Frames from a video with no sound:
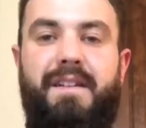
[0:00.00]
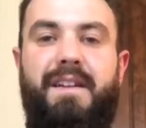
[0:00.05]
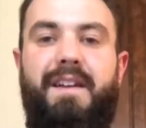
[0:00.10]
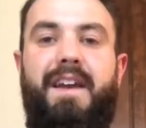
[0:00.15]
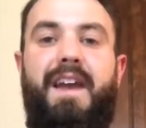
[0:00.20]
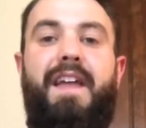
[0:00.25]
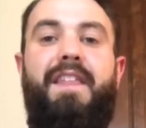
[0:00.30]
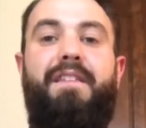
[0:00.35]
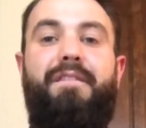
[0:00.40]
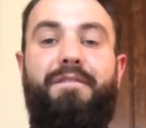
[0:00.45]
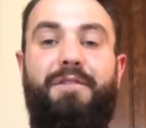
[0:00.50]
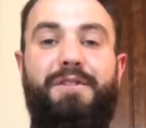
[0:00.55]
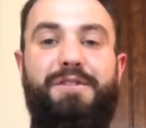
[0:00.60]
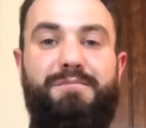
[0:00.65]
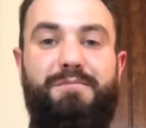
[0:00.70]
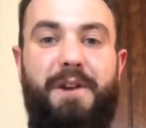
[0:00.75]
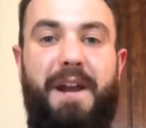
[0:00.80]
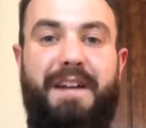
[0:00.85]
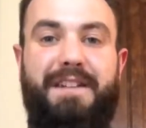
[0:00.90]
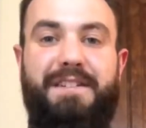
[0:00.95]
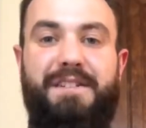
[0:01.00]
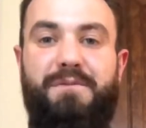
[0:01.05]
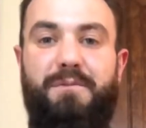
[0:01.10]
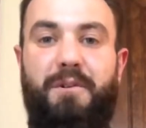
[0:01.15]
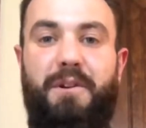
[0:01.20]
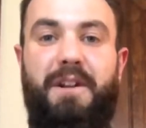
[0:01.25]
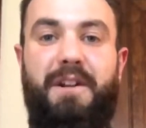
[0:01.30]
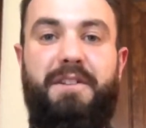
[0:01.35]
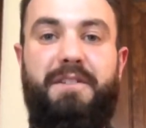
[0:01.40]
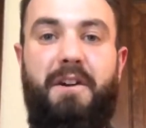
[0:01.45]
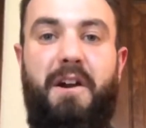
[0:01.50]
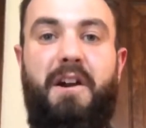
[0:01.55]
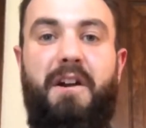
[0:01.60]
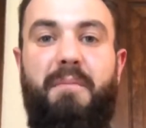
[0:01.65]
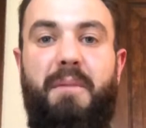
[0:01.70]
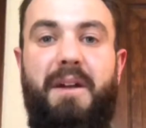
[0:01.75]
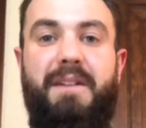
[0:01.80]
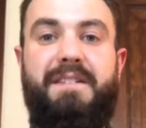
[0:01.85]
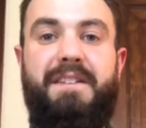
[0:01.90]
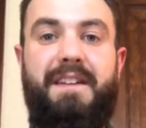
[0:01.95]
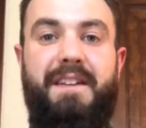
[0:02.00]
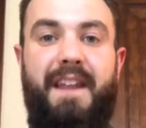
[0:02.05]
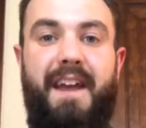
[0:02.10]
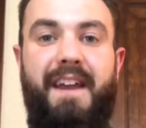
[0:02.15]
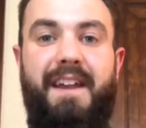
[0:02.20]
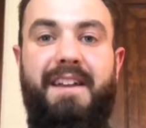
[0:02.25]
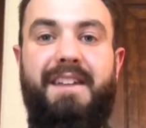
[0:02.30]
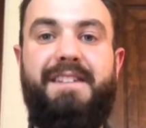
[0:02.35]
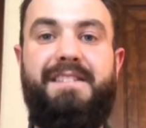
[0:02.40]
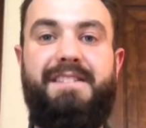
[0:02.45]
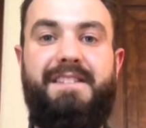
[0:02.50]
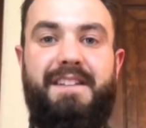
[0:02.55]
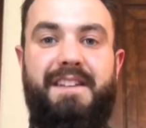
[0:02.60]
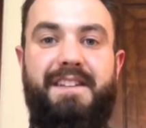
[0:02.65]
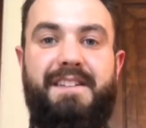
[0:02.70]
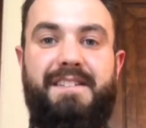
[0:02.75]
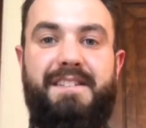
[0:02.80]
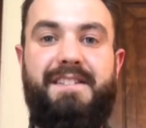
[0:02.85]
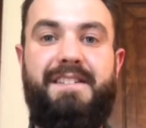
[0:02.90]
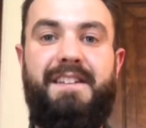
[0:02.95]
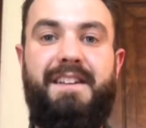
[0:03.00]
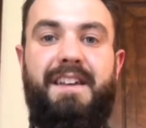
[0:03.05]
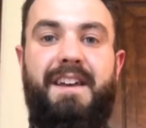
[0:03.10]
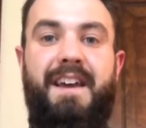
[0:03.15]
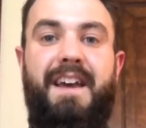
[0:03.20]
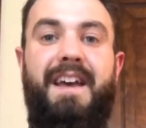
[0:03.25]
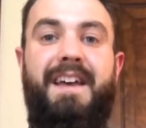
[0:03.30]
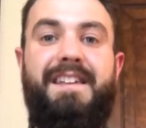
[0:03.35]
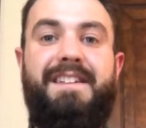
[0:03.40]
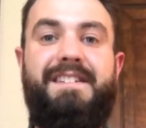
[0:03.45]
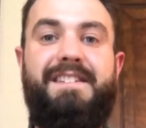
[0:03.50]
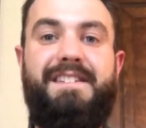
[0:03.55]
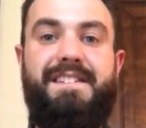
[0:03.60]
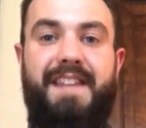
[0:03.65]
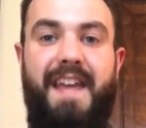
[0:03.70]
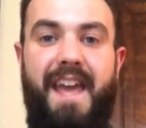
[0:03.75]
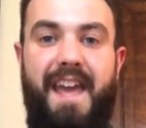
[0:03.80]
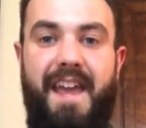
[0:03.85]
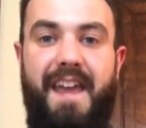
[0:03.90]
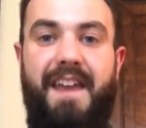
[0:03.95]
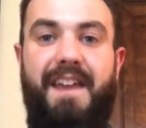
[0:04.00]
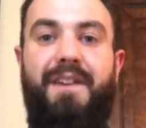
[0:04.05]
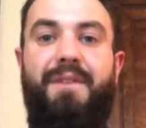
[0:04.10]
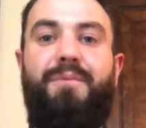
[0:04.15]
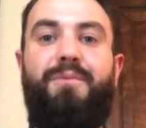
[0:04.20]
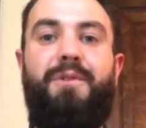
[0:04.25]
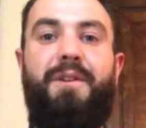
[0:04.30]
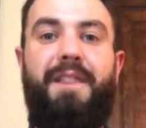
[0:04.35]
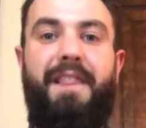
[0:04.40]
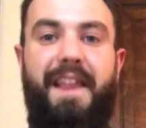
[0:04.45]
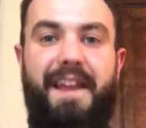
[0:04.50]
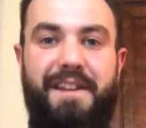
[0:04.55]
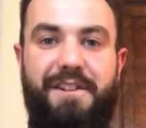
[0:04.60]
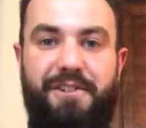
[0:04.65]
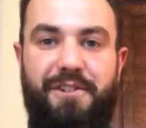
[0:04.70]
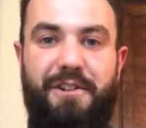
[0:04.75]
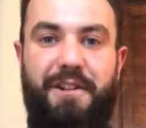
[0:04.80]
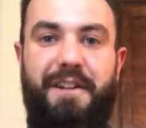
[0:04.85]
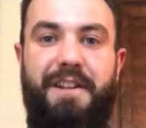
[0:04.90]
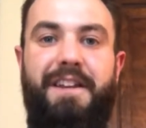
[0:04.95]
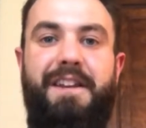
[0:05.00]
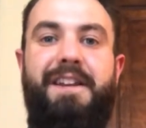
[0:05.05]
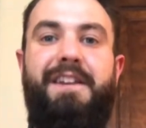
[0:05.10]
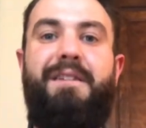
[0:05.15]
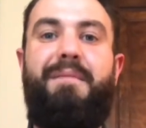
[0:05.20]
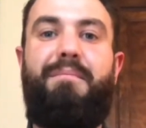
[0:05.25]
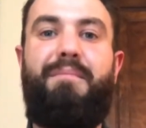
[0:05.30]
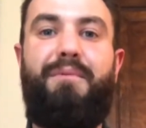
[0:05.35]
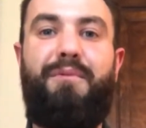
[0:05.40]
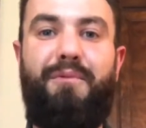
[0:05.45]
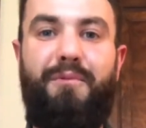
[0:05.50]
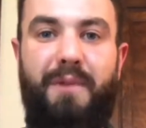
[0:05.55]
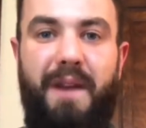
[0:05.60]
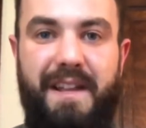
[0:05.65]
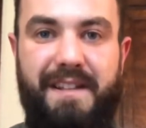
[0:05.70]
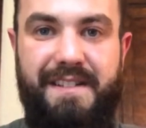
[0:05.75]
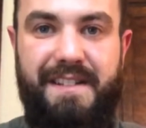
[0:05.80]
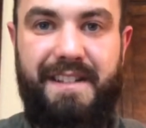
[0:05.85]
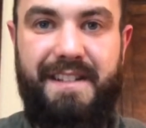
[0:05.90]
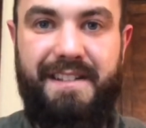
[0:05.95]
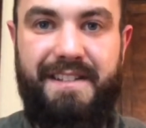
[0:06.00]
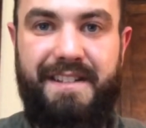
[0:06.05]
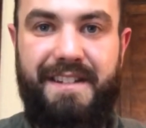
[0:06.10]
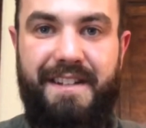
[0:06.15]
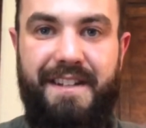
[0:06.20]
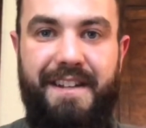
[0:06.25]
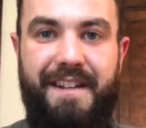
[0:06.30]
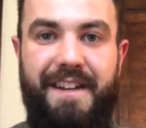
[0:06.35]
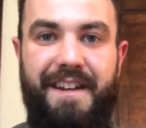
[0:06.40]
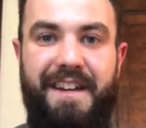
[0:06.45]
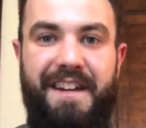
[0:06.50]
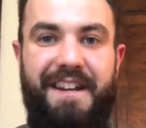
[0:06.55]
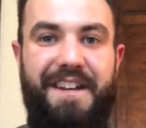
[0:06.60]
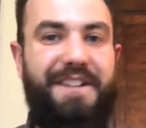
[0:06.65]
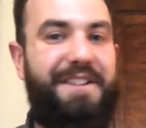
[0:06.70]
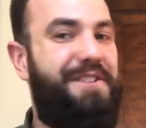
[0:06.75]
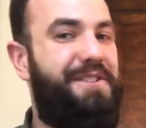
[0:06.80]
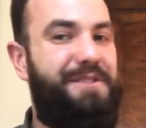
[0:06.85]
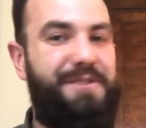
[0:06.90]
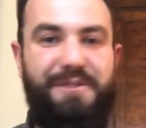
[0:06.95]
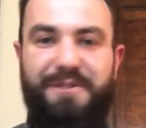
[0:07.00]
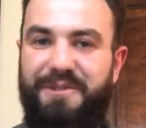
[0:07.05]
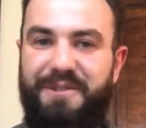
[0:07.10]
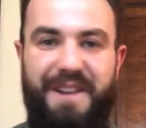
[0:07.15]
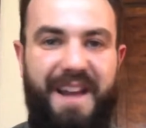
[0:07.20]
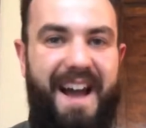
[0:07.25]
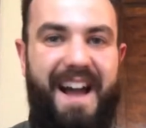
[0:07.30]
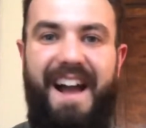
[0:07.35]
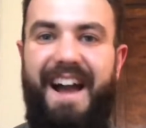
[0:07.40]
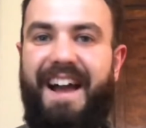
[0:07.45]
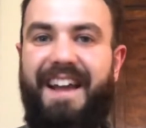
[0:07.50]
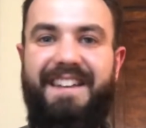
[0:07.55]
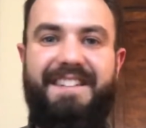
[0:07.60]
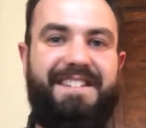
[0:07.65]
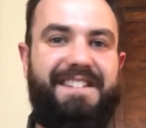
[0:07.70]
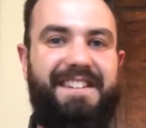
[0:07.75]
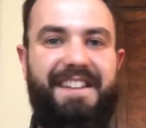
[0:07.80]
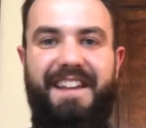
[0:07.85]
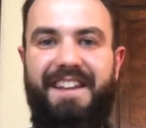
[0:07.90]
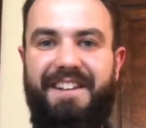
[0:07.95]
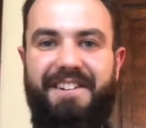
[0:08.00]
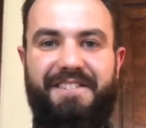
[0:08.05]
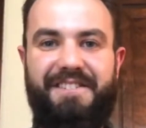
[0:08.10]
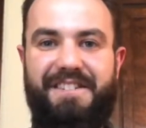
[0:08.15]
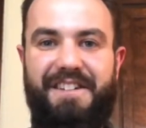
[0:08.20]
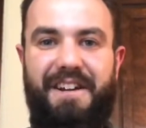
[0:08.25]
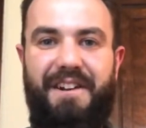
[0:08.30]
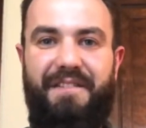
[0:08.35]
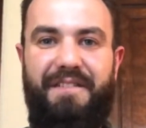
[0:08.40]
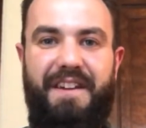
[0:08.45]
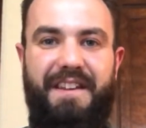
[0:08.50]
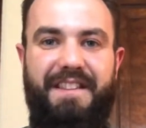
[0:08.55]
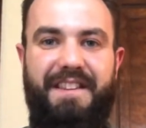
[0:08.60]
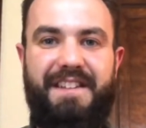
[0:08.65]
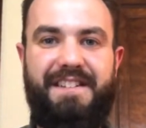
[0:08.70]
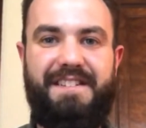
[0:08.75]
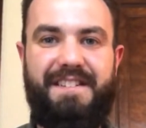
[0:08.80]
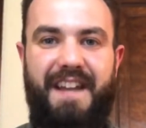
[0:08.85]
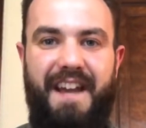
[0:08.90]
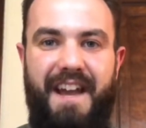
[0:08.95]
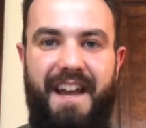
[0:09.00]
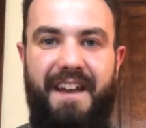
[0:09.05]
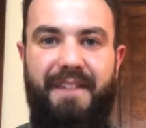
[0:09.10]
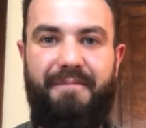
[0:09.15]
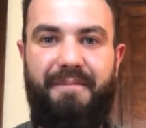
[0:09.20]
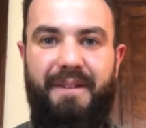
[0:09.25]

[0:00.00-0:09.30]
And the first practice we're going to talk about tonight is this: stay relationally present. Do not isolate yourself at this time.